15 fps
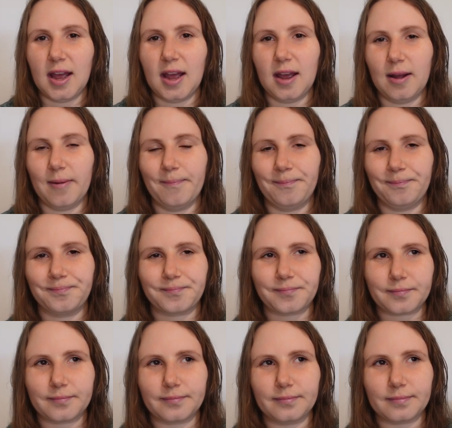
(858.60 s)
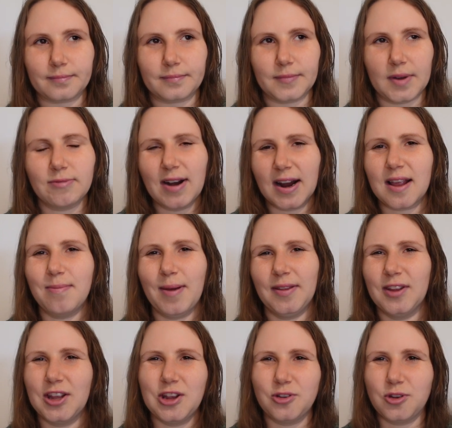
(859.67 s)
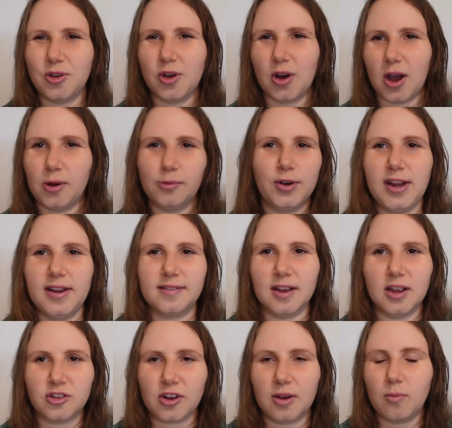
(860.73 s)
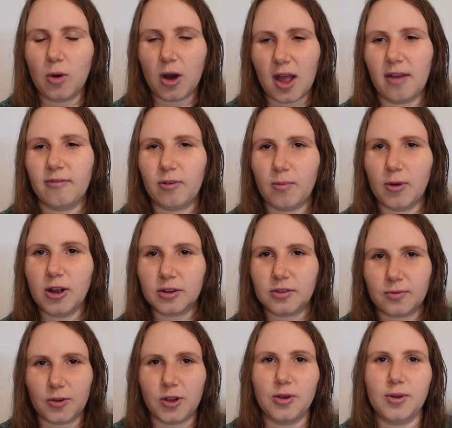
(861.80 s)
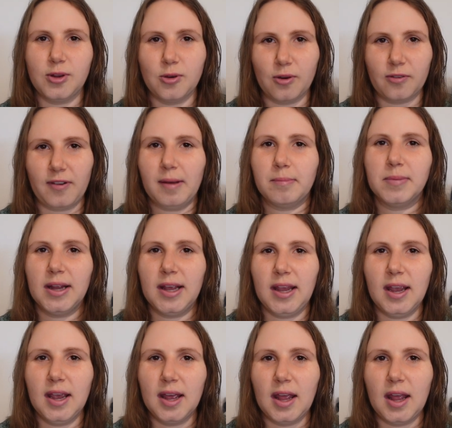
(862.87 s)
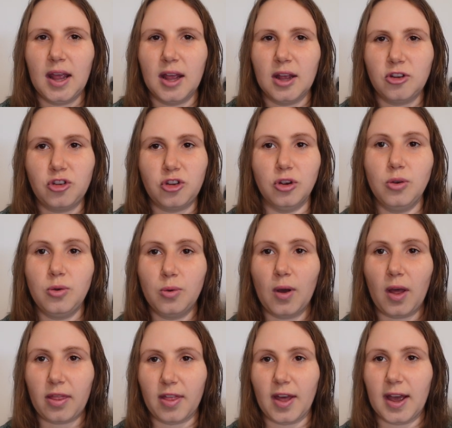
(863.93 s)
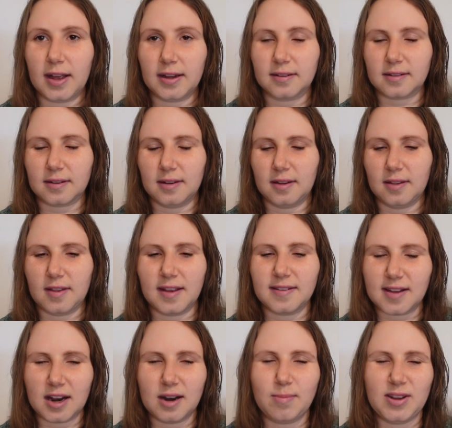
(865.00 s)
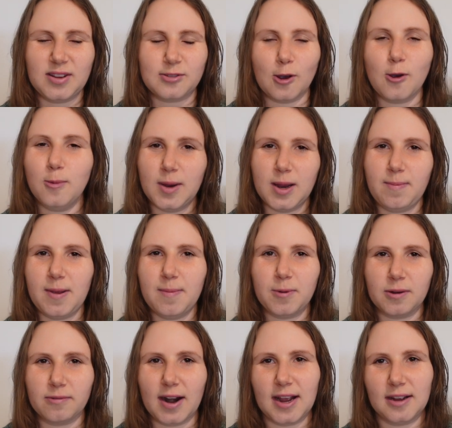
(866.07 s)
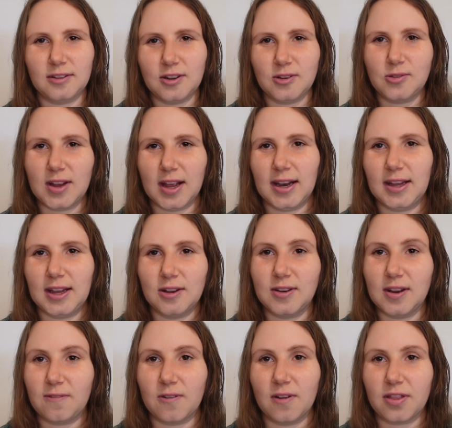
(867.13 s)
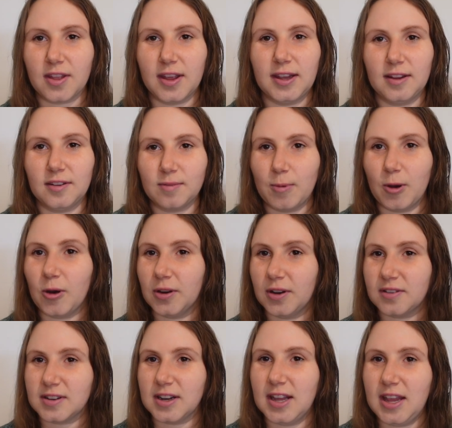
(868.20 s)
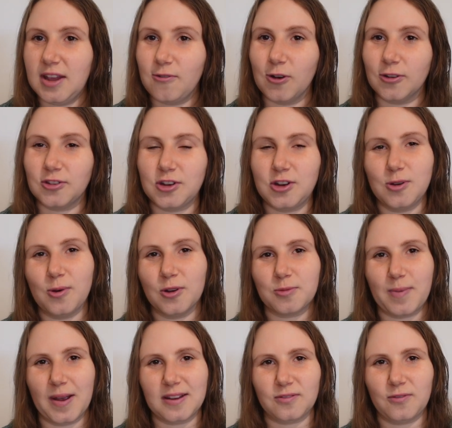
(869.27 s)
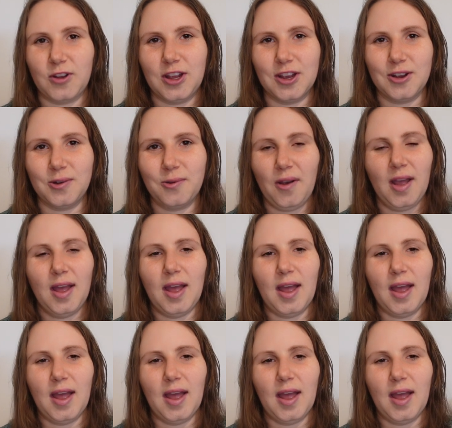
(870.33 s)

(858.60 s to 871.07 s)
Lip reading: recommend that you do your own research, and whatever works for you and your family, do that. There's going to be so many people around you telling you different things, but honestly, you've got to do what's best for you